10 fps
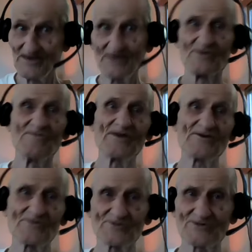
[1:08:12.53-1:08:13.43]
Your
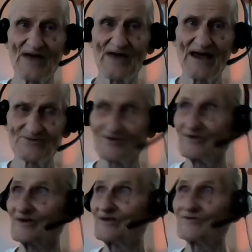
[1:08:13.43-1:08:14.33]
minerals are
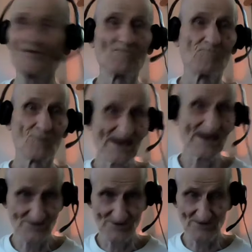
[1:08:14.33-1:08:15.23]
actually the
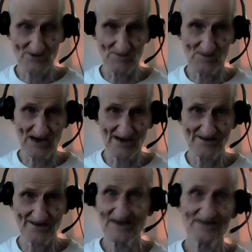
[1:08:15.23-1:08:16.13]
brakes in your
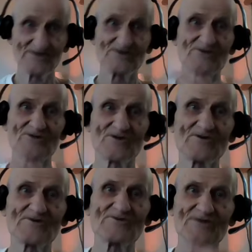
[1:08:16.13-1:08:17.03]
body, and the
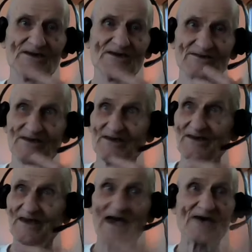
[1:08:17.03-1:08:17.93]
sugars and the
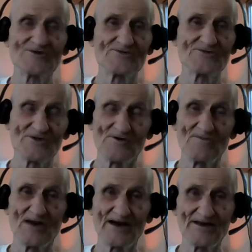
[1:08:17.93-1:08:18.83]
acids in your
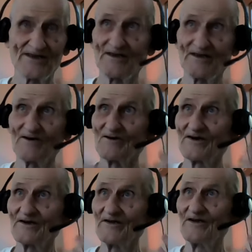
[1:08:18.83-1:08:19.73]
body
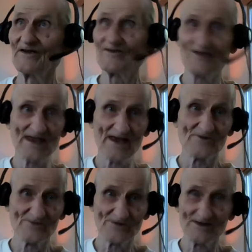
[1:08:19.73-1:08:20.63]
are the
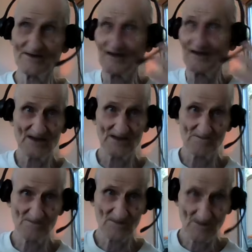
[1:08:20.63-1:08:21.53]
energy that
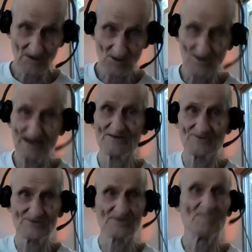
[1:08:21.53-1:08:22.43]

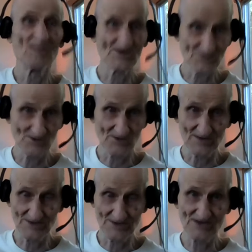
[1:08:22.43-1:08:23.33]
creates muscle though
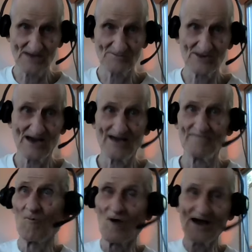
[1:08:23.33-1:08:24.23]
at the same time.
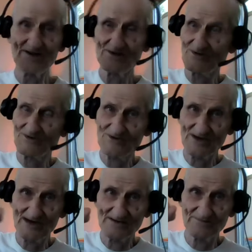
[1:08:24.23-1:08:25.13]
Why does a
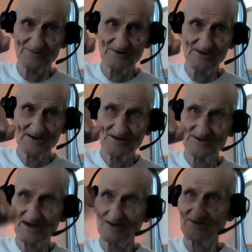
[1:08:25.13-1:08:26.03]
chef
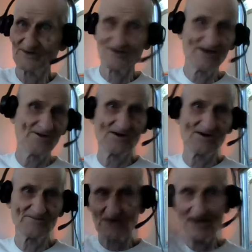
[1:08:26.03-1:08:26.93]
take the lid off,
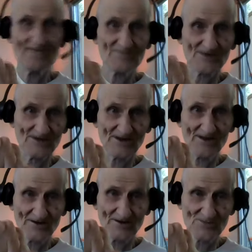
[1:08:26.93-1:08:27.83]
keep the lid
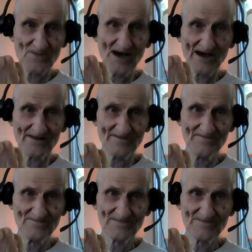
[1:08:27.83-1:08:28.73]
on the pot?
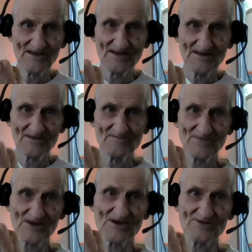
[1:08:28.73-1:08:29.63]

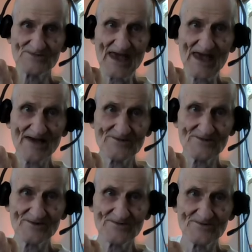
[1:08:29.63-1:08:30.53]
Because the
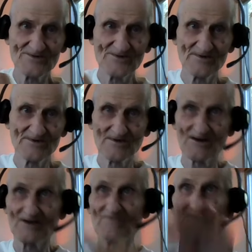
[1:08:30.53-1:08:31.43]
acids
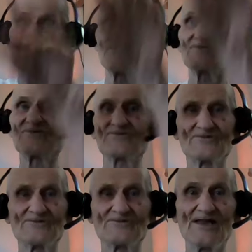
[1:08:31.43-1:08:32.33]
are volatile.
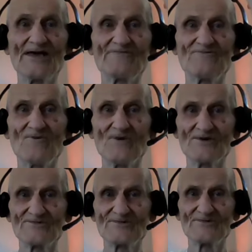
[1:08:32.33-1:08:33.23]
They're the life
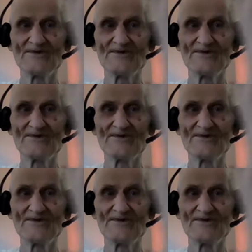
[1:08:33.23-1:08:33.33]
force.